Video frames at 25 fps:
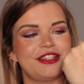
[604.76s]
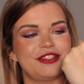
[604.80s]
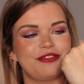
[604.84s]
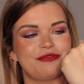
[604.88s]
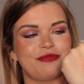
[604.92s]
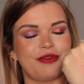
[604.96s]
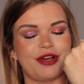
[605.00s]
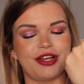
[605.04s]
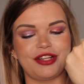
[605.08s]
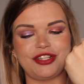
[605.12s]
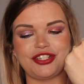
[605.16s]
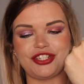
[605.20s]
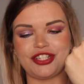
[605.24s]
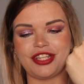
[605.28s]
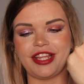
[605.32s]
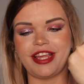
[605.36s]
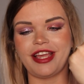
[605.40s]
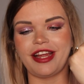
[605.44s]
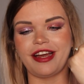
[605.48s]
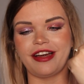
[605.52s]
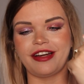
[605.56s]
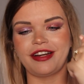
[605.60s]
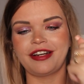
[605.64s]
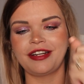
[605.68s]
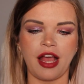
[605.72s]
swatch
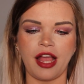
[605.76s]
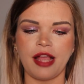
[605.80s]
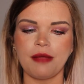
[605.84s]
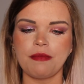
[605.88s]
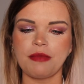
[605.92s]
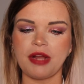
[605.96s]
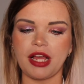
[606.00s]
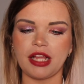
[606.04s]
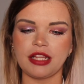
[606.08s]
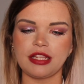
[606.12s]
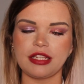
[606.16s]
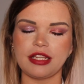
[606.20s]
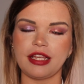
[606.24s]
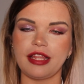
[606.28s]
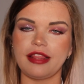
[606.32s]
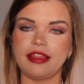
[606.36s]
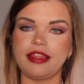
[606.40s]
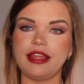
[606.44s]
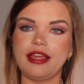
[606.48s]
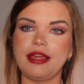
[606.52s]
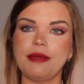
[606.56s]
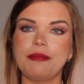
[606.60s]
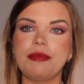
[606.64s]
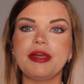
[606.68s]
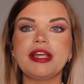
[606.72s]
there. I'm not
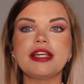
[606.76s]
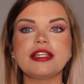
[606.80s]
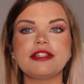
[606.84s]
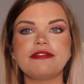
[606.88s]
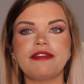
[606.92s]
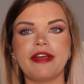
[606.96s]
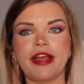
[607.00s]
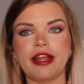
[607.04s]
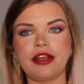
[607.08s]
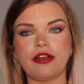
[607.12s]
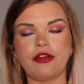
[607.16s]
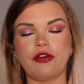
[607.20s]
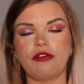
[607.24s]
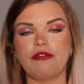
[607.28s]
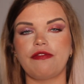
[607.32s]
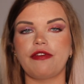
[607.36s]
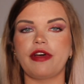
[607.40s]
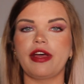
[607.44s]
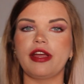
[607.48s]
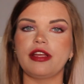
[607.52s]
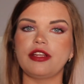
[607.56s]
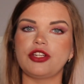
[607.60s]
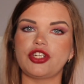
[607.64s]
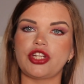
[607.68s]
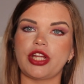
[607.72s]
the biggest fan of
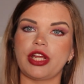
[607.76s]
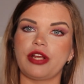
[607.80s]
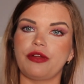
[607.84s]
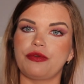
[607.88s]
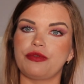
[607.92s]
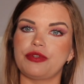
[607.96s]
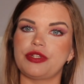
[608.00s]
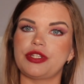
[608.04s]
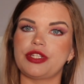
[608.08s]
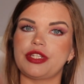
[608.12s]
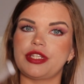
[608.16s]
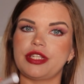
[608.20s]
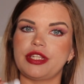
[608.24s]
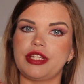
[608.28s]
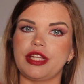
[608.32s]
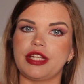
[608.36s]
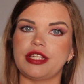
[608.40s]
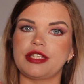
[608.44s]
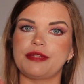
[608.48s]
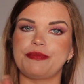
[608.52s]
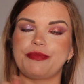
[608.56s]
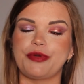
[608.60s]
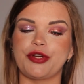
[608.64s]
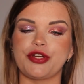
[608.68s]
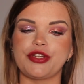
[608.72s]
eyeshadow
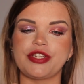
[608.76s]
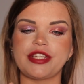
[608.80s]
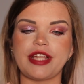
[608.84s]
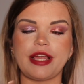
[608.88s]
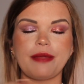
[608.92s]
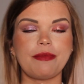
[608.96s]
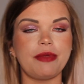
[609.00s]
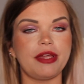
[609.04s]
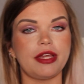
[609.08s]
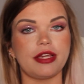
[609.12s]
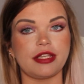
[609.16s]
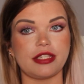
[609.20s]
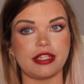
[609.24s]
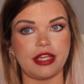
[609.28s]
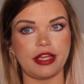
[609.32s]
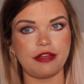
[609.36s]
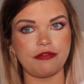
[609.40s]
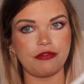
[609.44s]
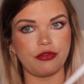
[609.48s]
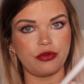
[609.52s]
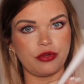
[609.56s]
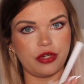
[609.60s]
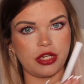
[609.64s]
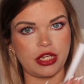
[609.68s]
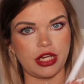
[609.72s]
sticks per se because I
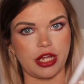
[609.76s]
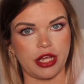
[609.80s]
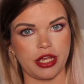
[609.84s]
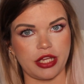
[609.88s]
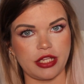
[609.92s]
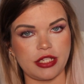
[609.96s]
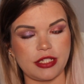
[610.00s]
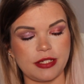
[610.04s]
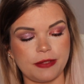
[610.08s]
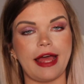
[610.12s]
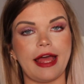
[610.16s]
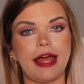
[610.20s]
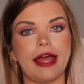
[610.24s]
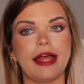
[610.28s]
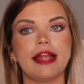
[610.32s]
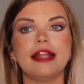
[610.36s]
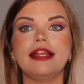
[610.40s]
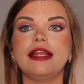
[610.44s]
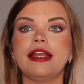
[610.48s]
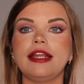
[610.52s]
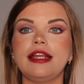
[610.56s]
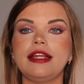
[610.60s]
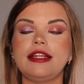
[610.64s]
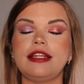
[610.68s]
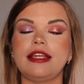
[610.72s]
have hooded eyes,
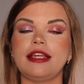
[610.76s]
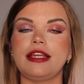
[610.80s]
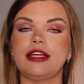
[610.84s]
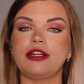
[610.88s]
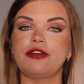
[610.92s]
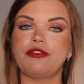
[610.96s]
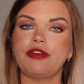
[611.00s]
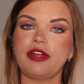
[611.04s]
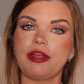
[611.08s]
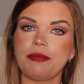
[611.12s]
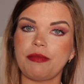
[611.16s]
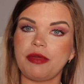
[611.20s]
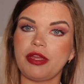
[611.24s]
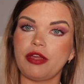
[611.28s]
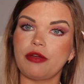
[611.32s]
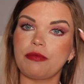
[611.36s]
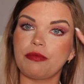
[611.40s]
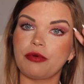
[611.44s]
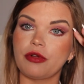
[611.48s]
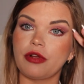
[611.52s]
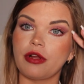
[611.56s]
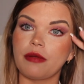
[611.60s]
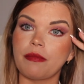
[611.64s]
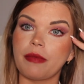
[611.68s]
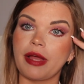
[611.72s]
and anything creamy you
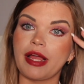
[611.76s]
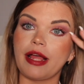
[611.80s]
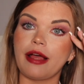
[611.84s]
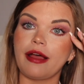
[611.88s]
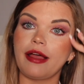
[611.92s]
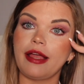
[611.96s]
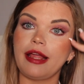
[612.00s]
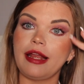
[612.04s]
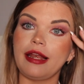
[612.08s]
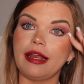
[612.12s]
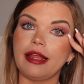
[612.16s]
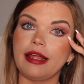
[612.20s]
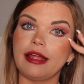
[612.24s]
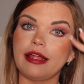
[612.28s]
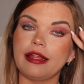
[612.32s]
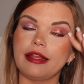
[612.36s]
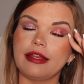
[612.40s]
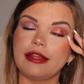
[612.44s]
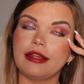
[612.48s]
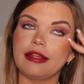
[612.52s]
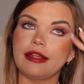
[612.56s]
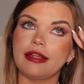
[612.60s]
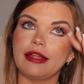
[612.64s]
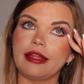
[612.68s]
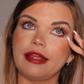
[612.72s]
put on my eyelid
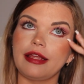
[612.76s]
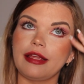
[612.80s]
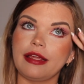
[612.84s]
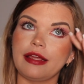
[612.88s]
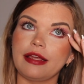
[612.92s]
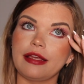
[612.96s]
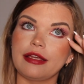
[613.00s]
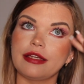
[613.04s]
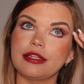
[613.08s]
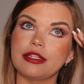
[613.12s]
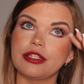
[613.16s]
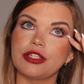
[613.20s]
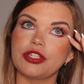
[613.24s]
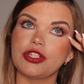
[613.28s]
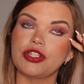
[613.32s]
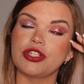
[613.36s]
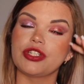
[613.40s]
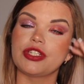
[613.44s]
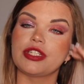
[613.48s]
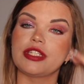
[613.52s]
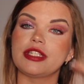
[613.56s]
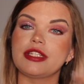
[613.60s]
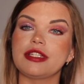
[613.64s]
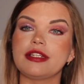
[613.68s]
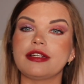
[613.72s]
is
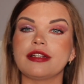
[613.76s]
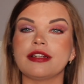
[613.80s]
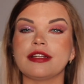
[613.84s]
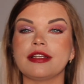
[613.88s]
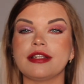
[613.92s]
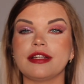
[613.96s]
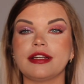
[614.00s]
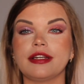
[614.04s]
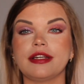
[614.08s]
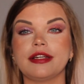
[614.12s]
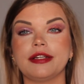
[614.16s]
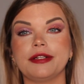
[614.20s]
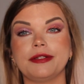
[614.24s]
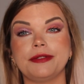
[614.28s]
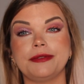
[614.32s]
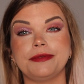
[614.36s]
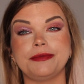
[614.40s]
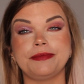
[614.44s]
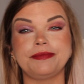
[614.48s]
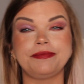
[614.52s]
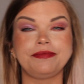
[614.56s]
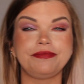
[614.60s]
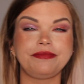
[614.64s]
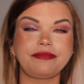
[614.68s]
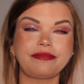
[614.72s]
just
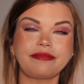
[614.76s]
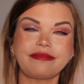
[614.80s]
gonna,